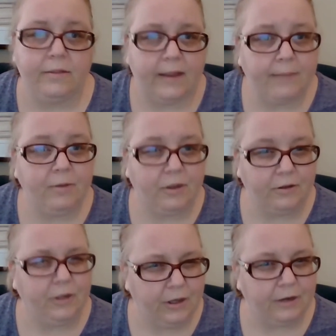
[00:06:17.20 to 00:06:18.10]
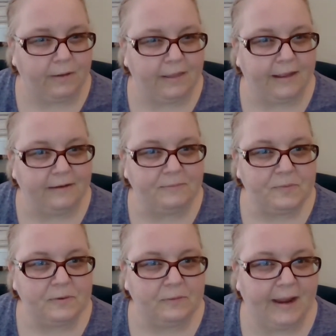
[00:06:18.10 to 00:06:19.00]
then I'm good with it,
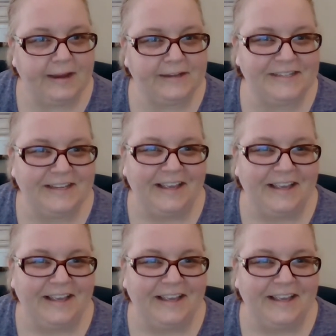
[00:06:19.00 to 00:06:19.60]
right?